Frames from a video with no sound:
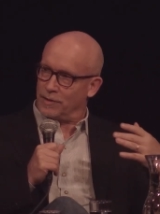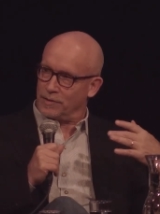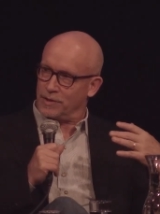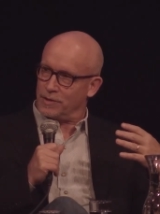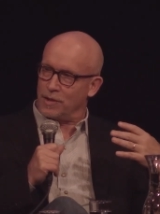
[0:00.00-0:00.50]

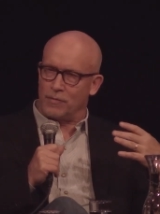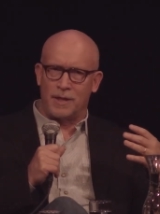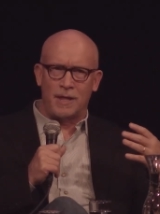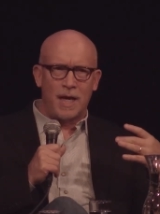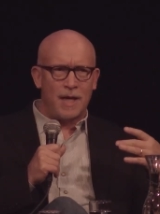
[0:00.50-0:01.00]
There's, you know,
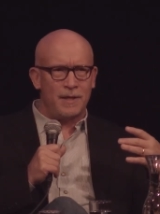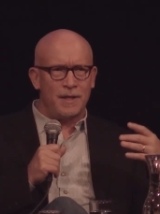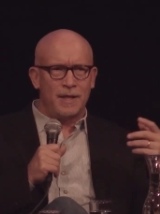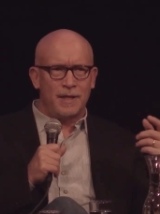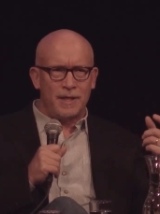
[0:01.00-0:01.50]
he,
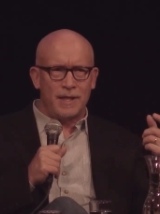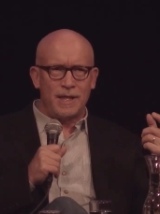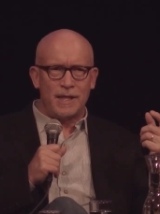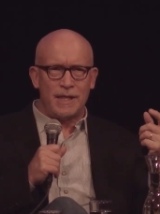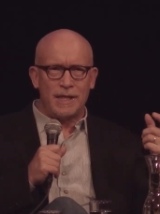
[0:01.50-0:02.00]

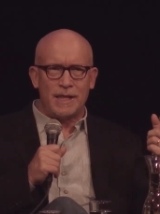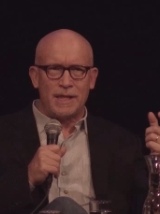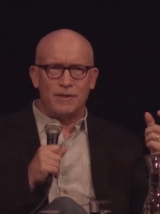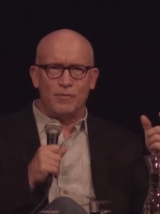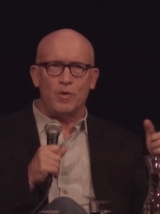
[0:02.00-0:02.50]
he,
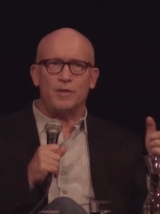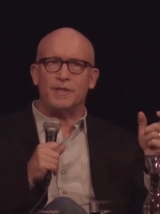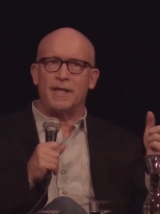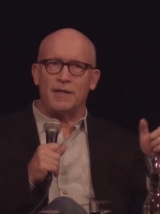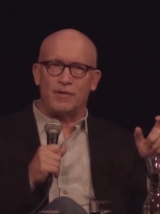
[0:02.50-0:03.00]
eh, the worst
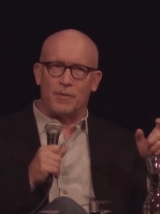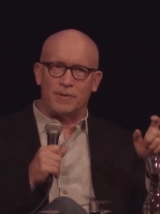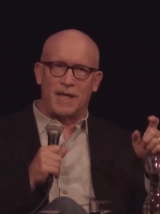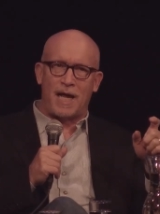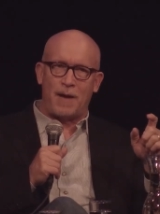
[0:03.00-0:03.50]
thing he thought
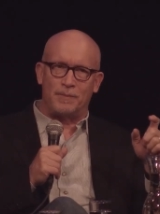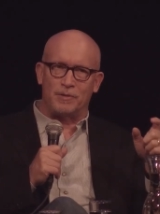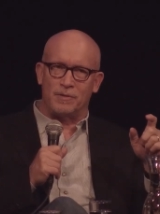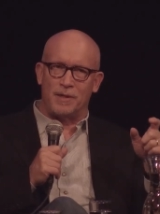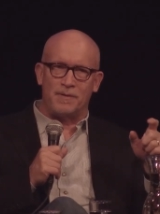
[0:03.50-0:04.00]
was going to happen
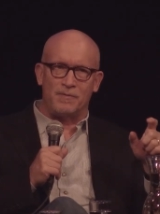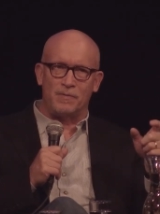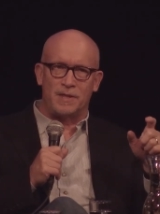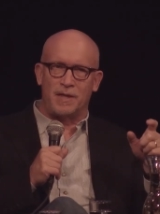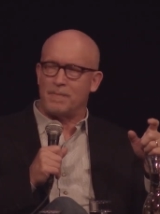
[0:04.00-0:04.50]
to him
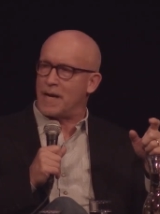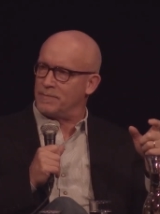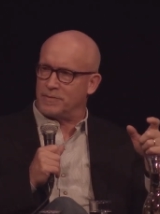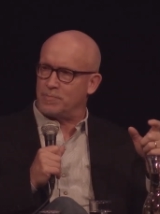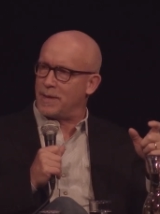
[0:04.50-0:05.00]
was that he
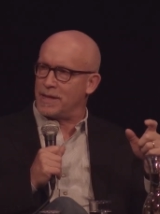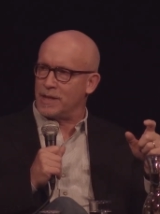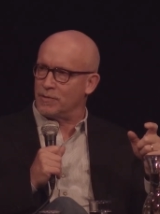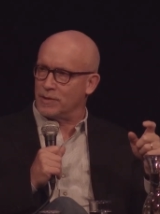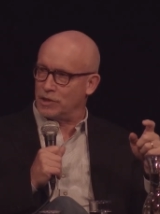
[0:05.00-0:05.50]
might spend a
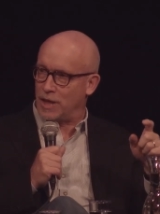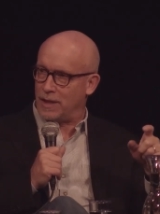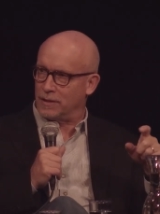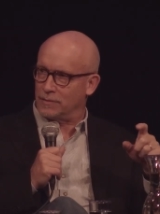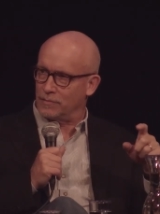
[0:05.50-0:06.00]
year in
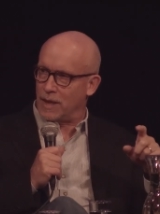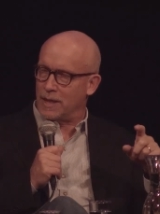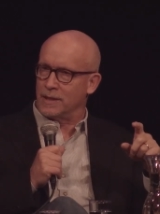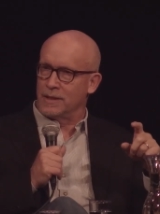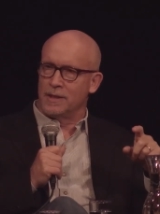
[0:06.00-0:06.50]
jail,
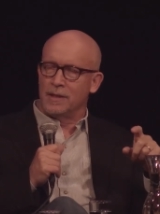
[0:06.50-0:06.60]
right? Mm.